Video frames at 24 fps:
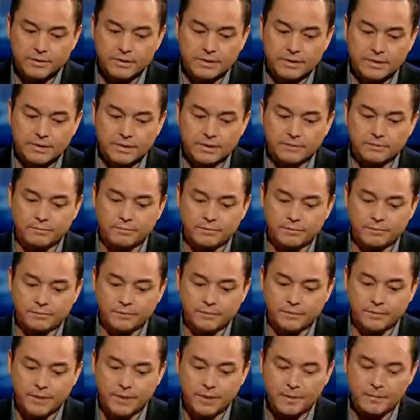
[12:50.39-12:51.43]

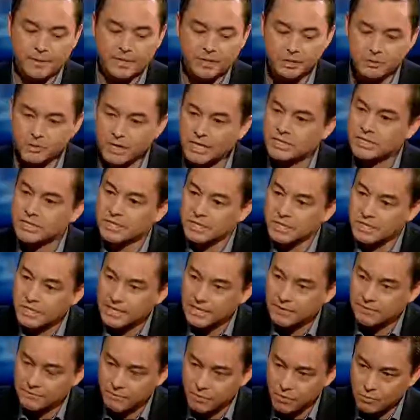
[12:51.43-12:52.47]
addressing the
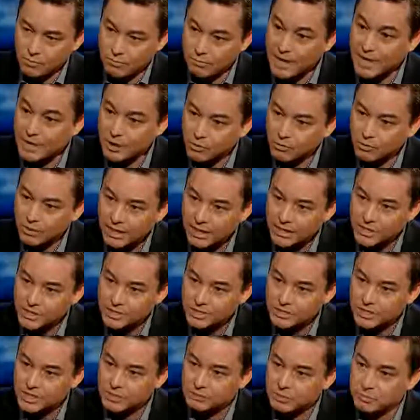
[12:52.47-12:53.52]
need for better
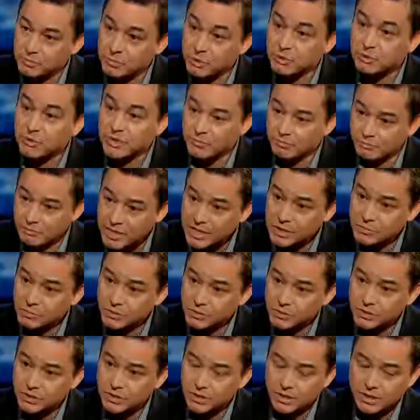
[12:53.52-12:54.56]
relationships between
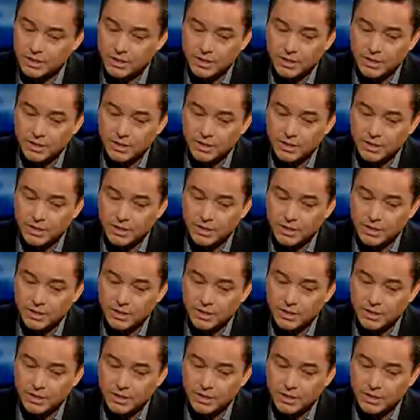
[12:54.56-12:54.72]
peoples.